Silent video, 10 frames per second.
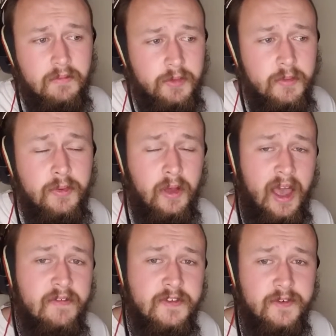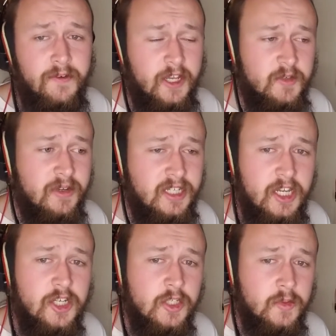People have different
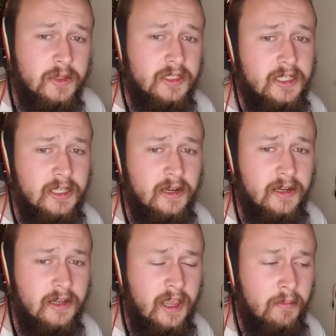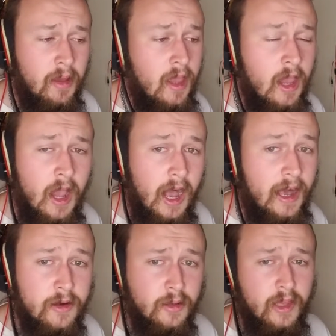expectations when they sit down into a game.
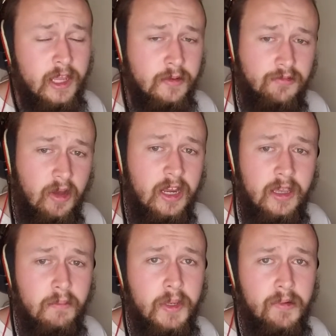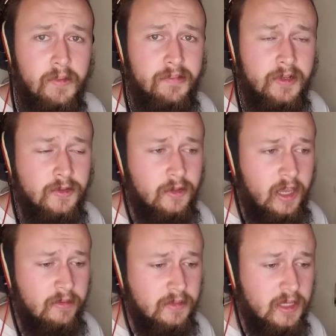I don't like running beer and pretzel
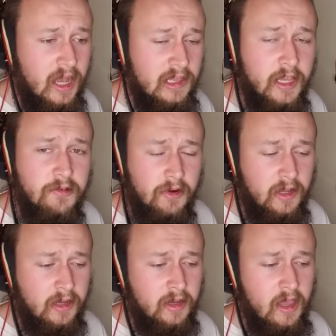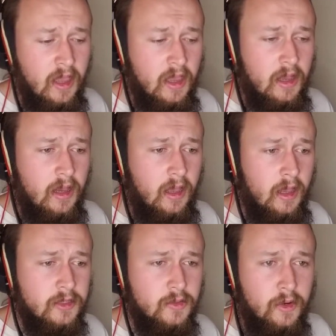games. I like running
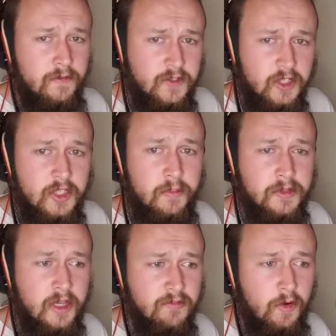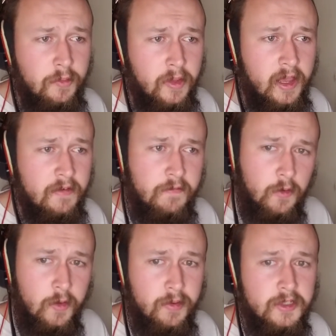uh, sort of sixty percent roleplay,
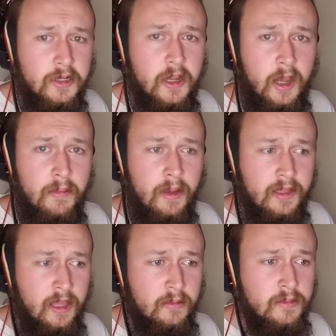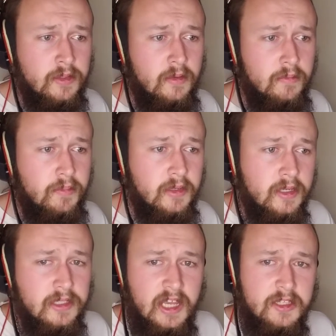forty percent combat games,
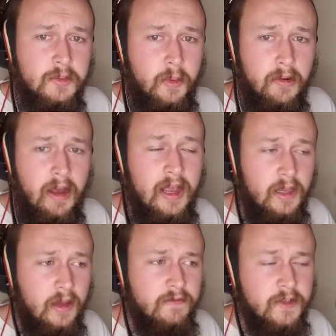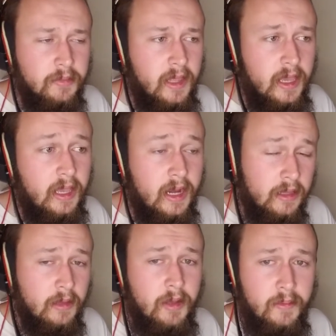because that's where I love to play. And I
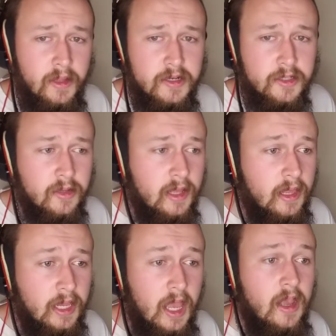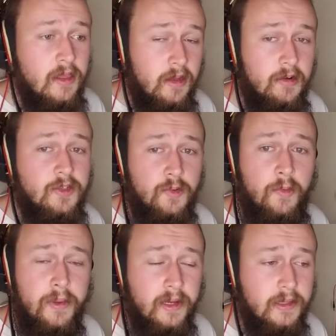let my players know that, like, there is
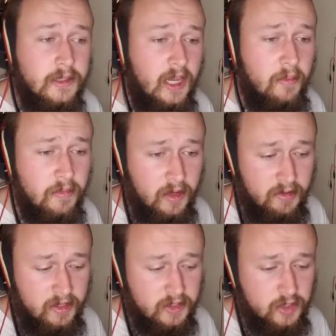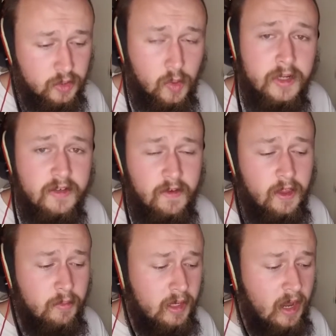roleplay in this game. There is story
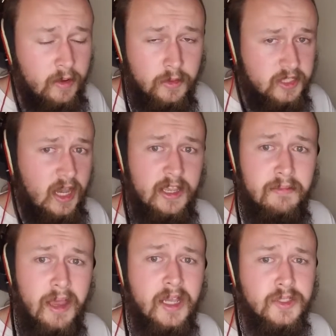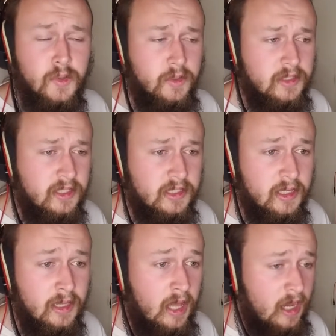development. I will tie in backstories, things
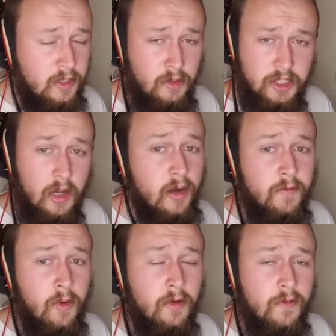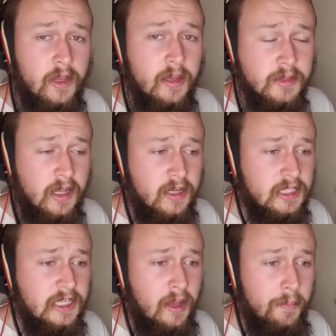like that. I do a ton of work for games that I
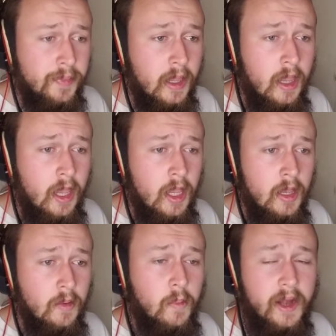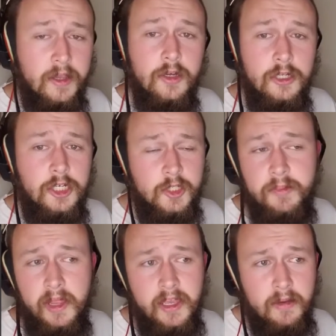D M, when I could just
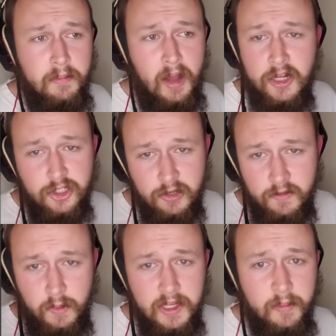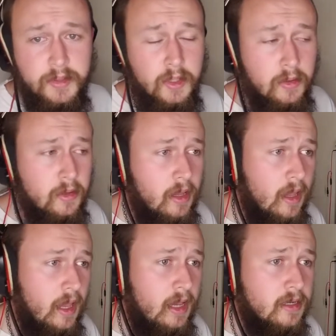play a Monster of the Week episode
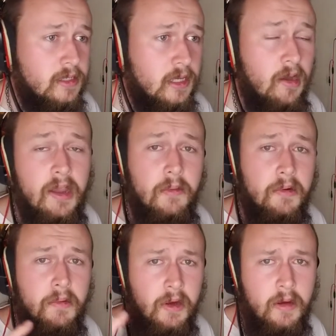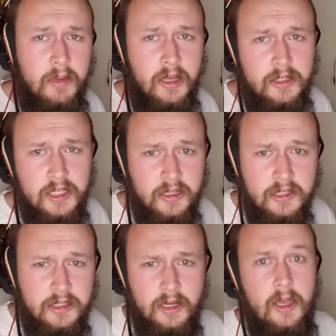and say, all right, we're, we're going to be hunting
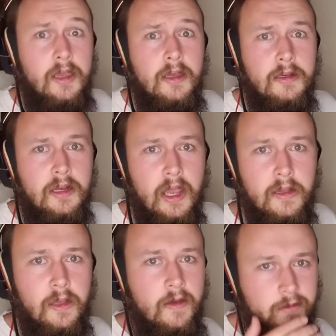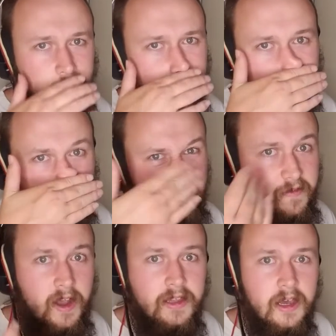this today, and now you have to go
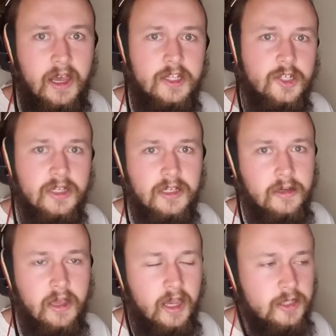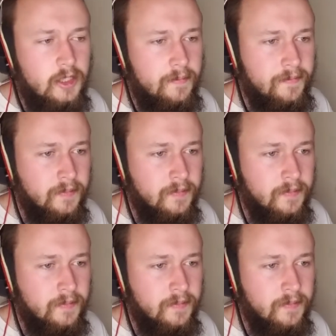find the Hydra and kill the Hydra.